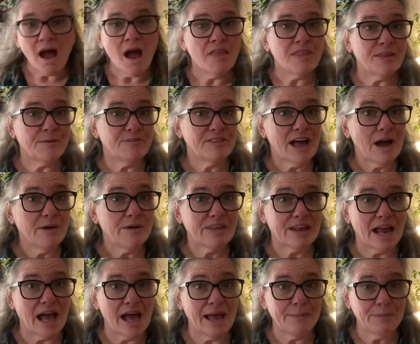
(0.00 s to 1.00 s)
The flower that
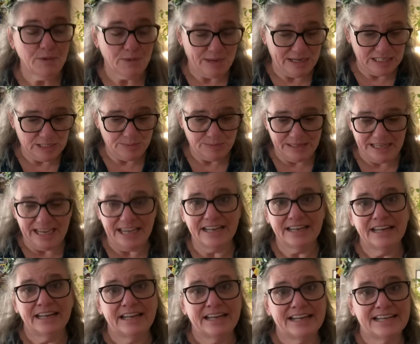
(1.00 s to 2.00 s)
I'm going to
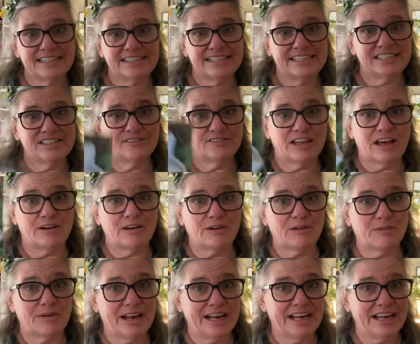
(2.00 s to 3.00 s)
plant is this flower
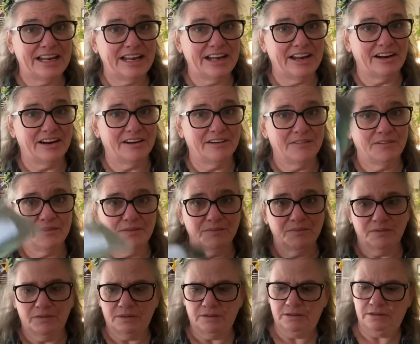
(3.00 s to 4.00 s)
right here.
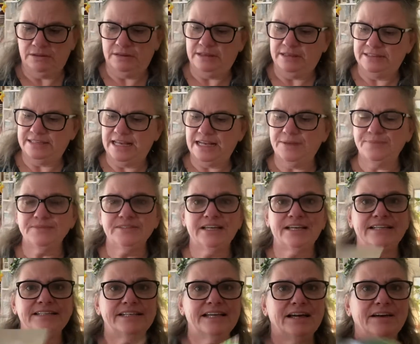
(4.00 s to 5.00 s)
Is that
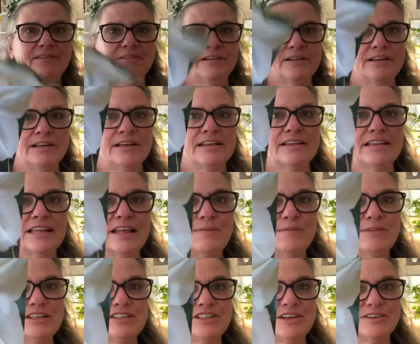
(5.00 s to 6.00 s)
upside down? Let
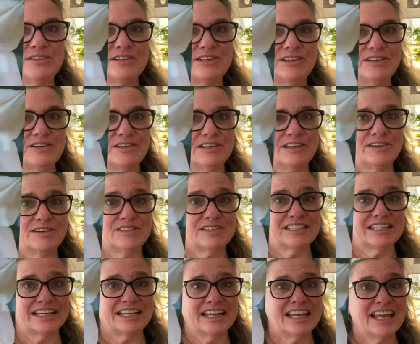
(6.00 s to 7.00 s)
me show it to you
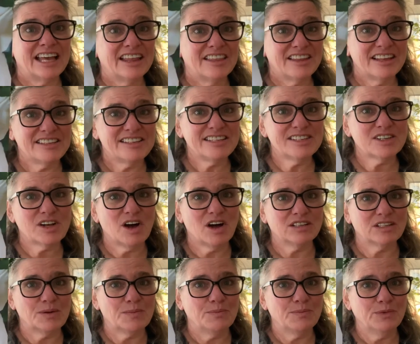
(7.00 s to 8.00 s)
closely. This is
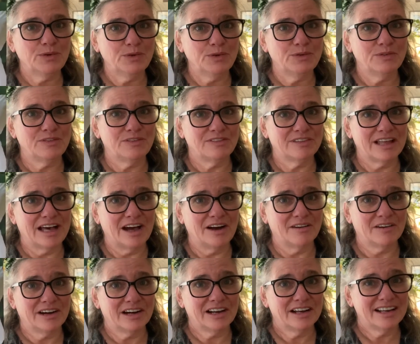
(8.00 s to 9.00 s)
called a
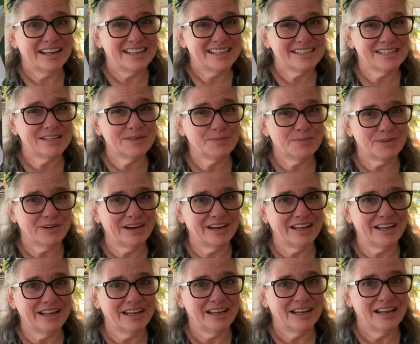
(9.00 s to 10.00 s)
moonflower. Isn't it pretty?